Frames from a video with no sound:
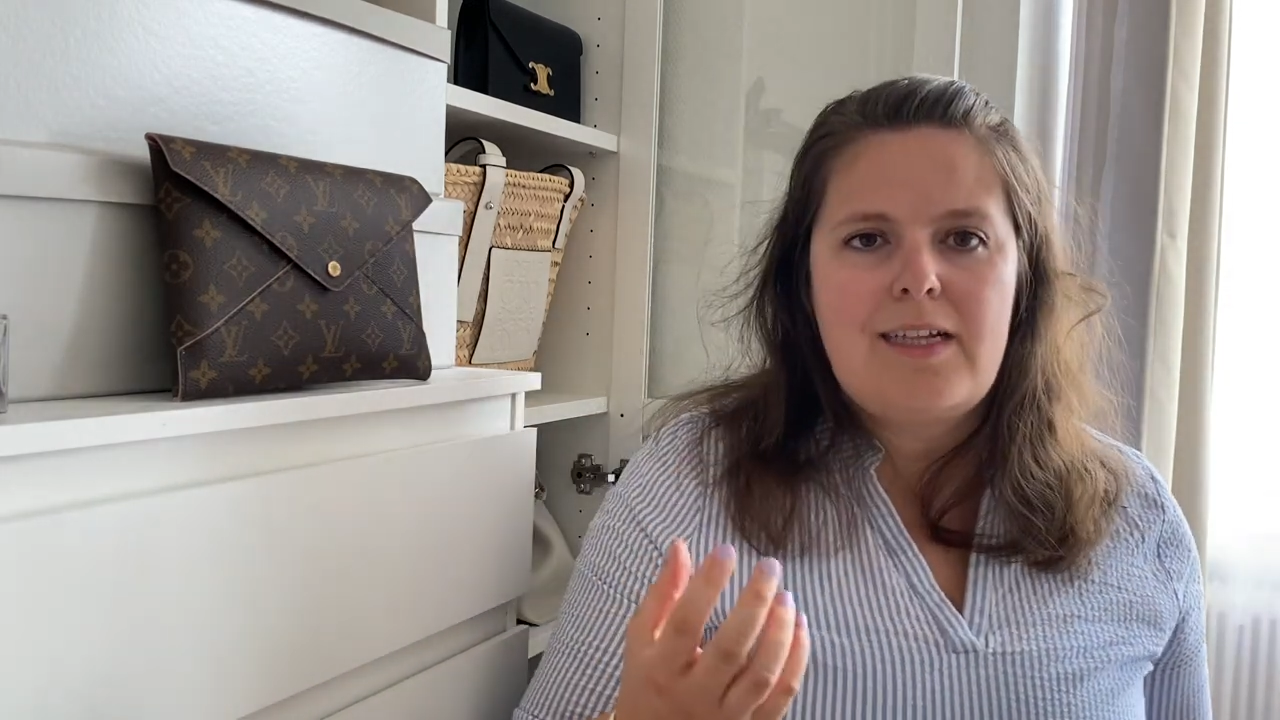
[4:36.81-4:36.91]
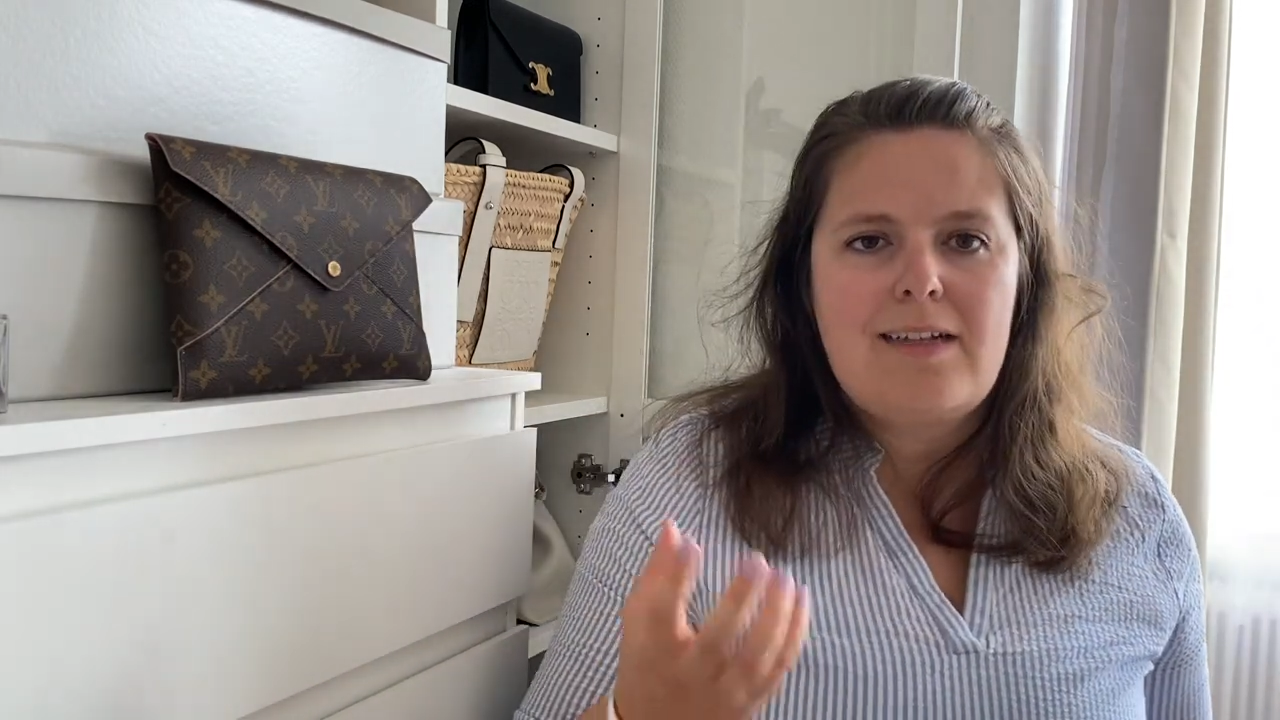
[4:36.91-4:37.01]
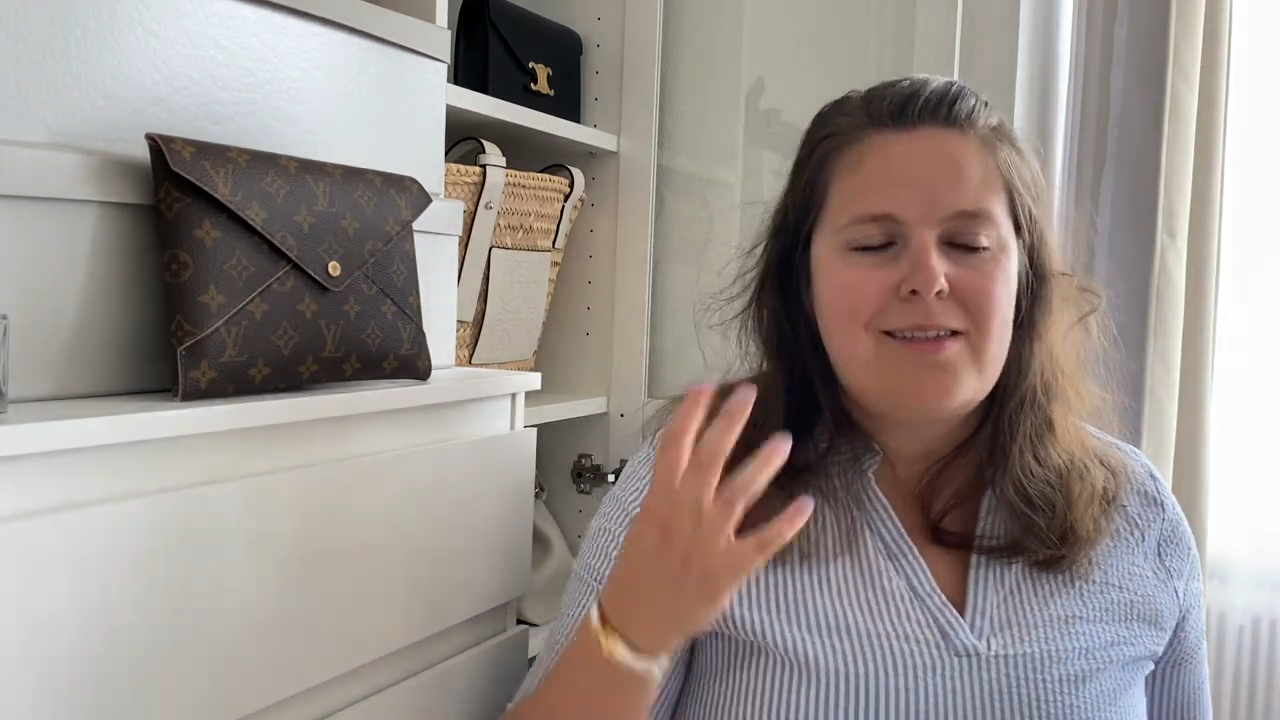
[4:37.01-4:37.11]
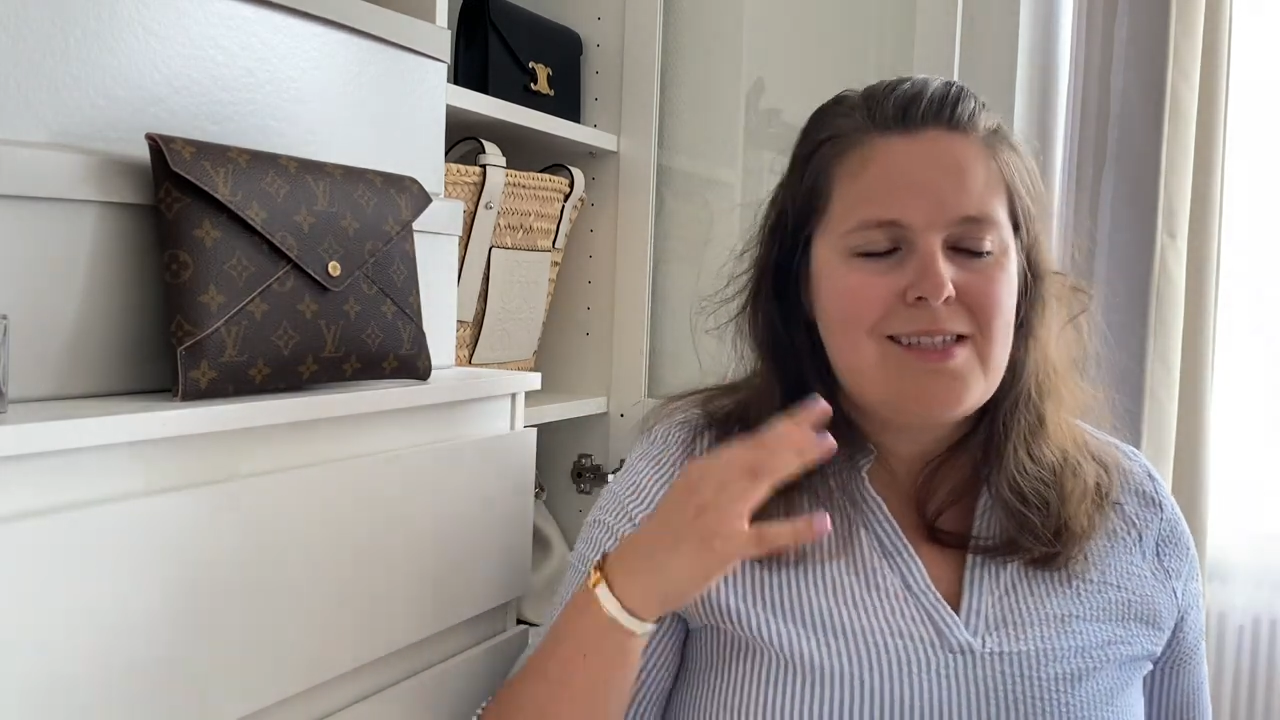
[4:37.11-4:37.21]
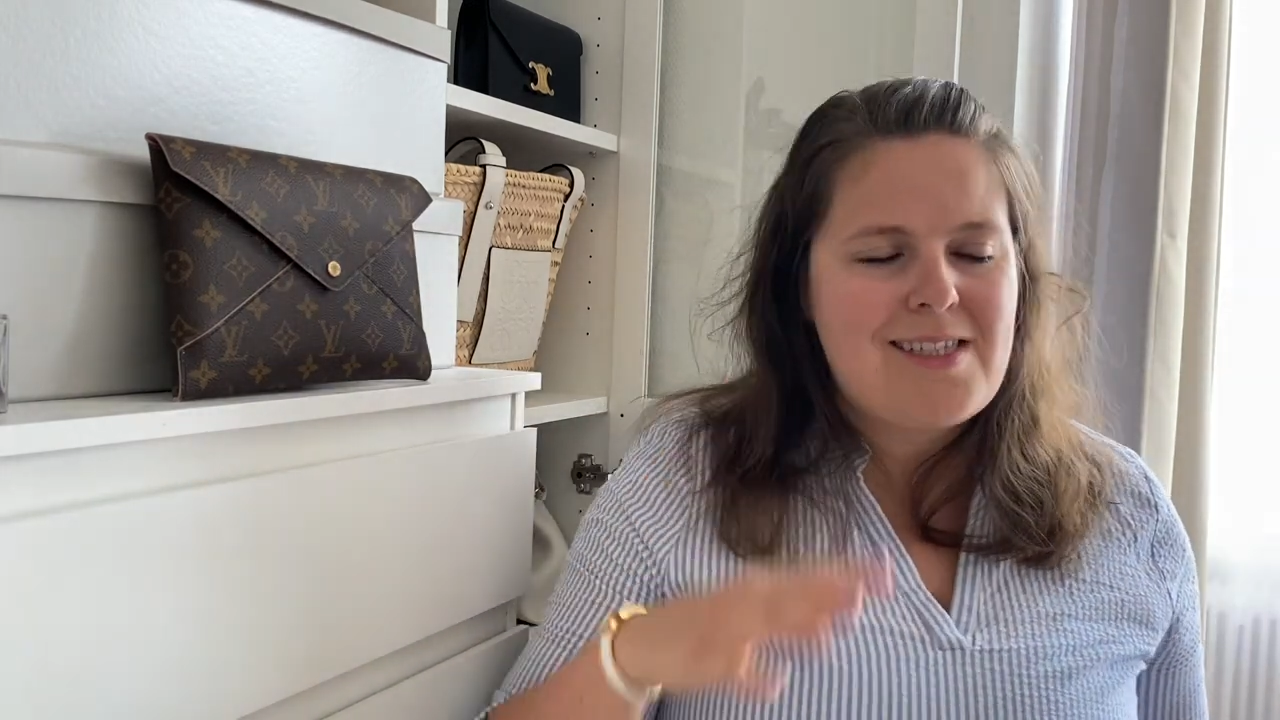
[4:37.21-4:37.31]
that